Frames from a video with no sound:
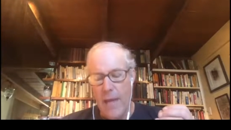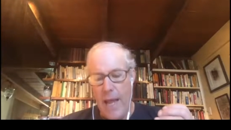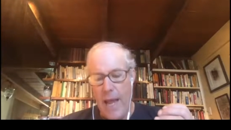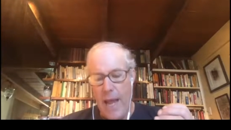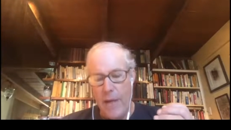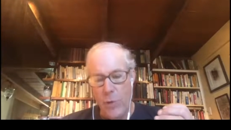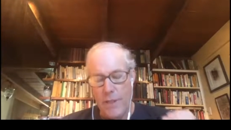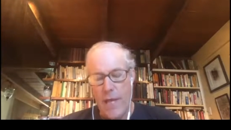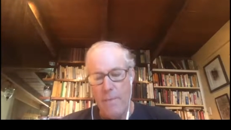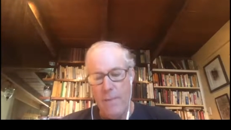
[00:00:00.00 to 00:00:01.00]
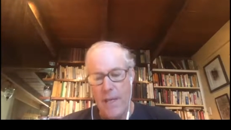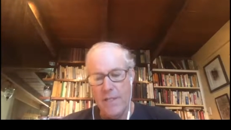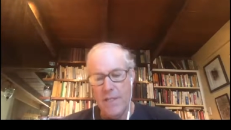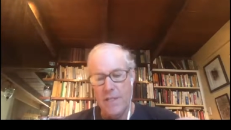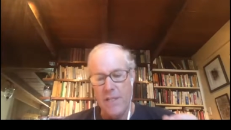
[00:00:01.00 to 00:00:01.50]
and what that means
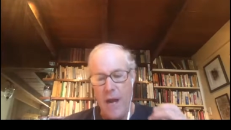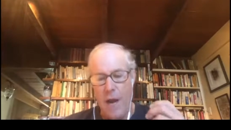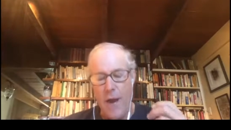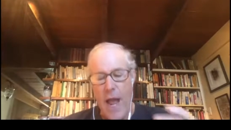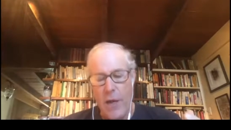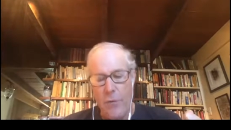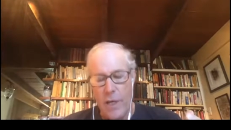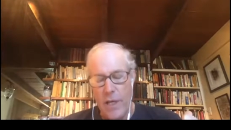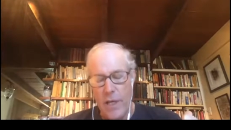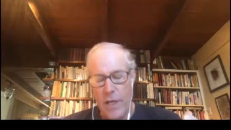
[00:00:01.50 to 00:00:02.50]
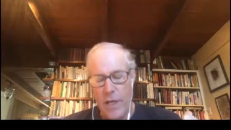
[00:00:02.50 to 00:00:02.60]
is that our equity,